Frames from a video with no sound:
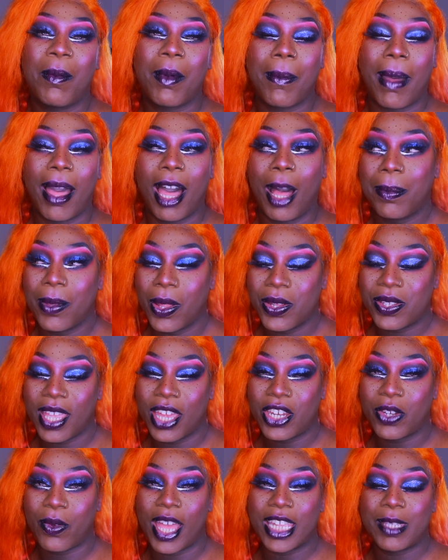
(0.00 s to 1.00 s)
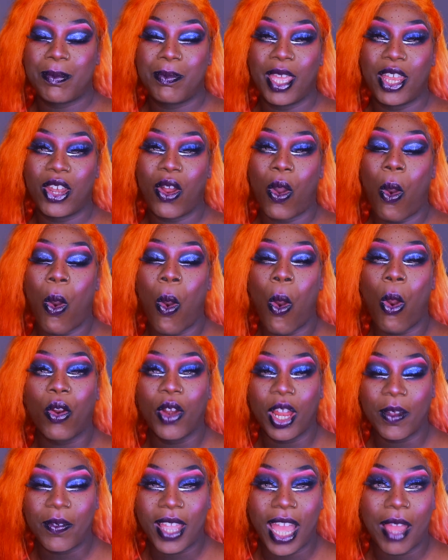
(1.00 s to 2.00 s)
but my upload schedule has been
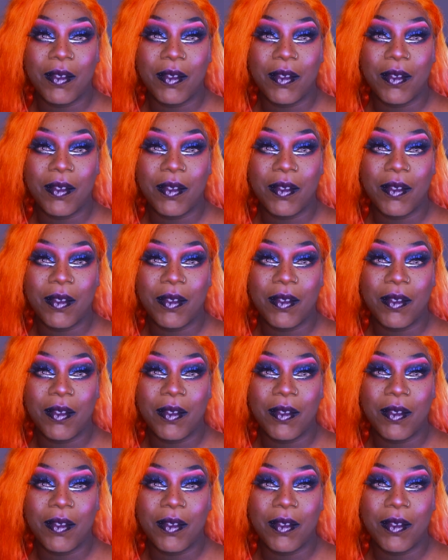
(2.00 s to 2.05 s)
horrific.